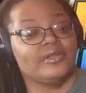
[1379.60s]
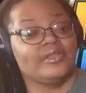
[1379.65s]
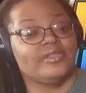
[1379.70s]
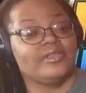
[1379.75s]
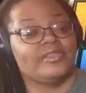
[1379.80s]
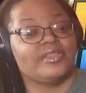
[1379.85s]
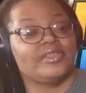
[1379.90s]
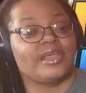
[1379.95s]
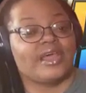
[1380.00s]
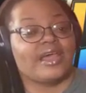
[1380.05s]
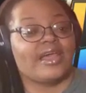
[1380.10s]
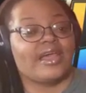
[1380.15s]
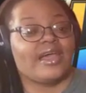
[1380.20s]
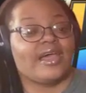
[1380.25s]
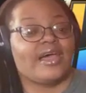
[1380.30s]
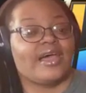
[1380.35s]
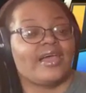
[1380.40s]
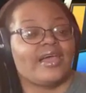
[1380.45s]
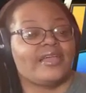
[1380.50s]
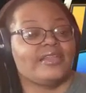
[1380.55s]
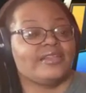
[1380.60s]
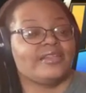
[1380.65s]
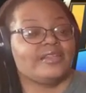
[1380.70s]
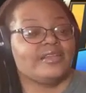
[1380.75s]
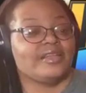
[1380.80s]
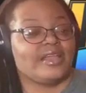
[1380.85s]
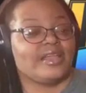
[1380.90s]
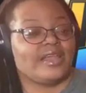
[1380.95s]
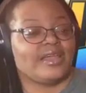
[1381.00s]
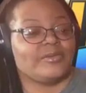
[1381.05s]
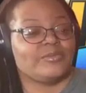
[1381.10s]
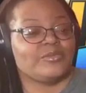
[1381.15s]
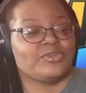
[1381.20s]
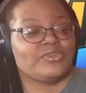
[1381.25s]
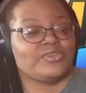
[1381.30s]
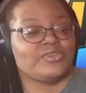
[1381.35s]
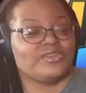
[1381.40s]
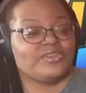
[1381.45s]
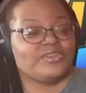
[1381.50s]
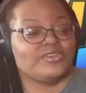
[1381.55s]
that I look at
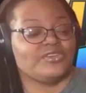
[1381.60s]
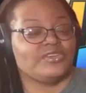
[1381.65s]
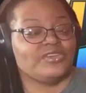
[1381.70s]
with such